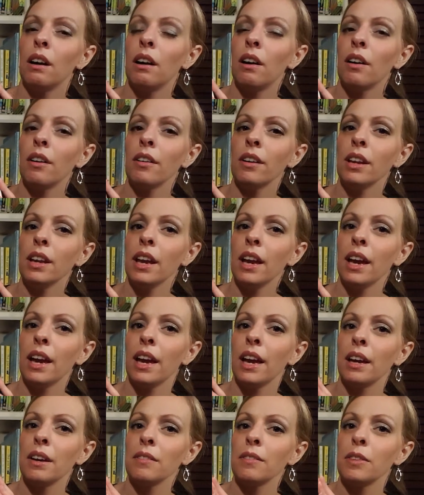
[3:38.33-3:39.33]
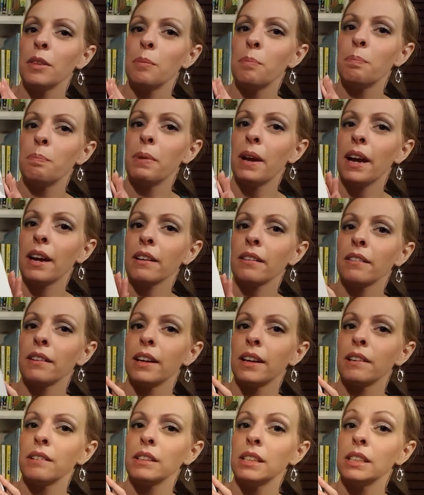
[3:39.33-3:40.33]
already have the
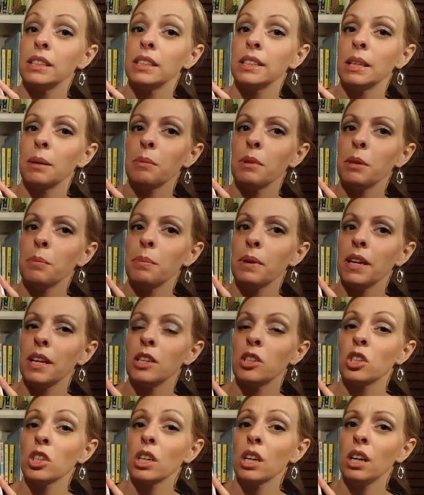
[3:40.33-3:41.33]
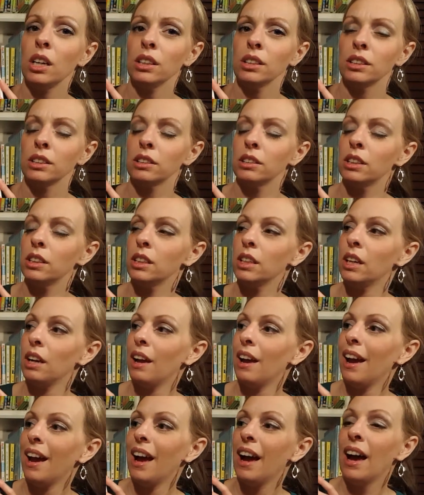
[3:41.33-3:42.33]
background and some of the page colored.
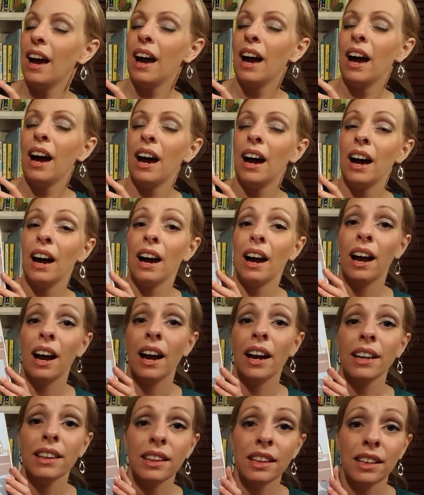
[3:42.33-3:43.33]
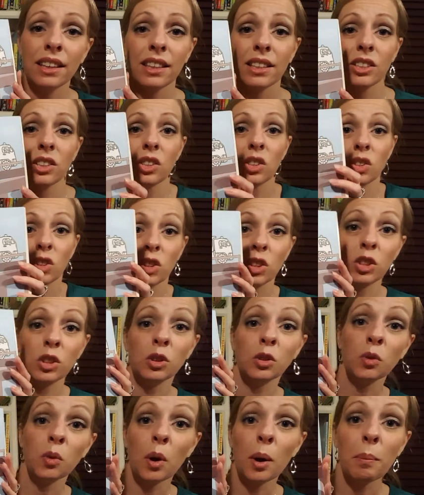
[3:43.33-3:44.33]
I think this is
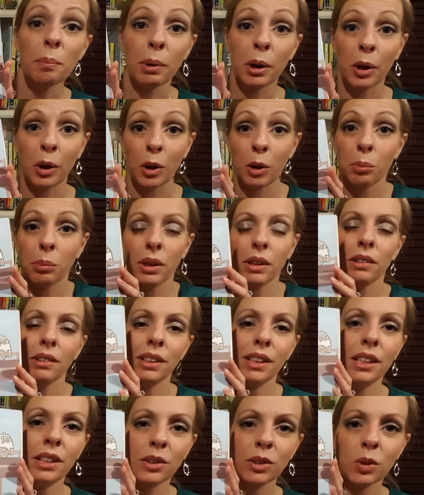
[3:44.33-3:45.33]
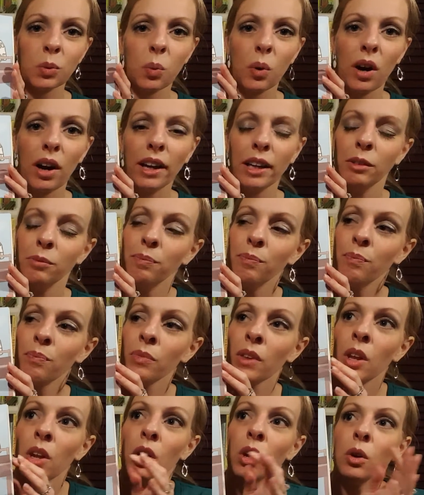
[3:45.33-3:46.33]
superb. Here's why.
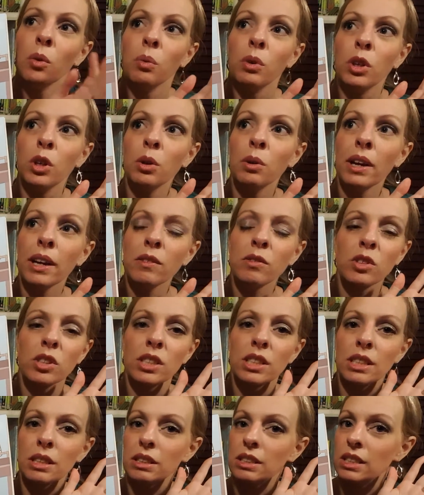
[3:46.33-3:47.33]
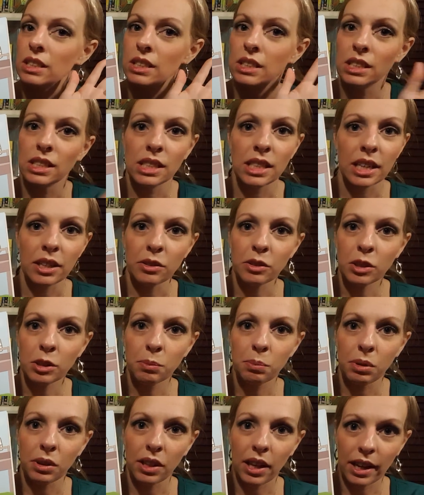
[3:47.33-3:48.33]
When you have just the standard
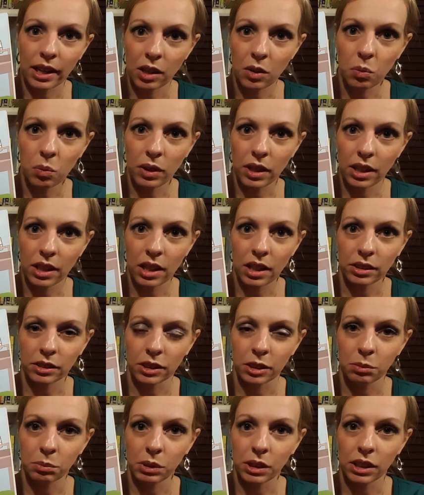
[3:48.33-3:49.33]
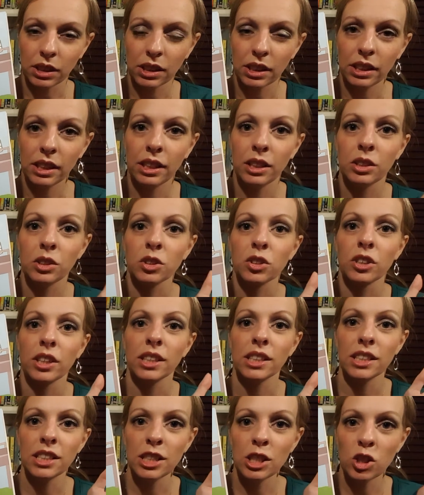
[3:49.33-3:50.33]
black and white coloring book and you're trying
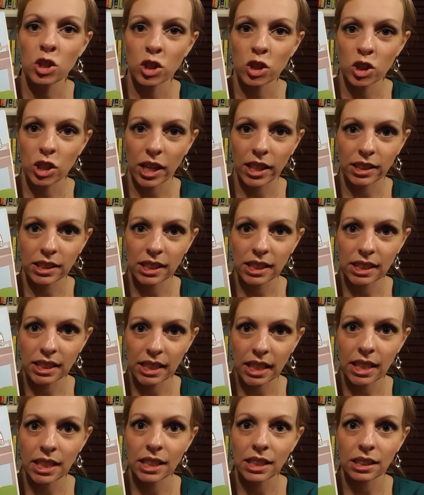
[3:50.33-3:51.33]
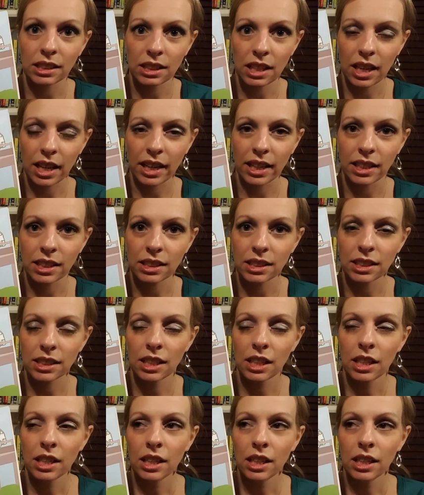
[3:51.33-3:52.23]
to teach your child to stay in the lines,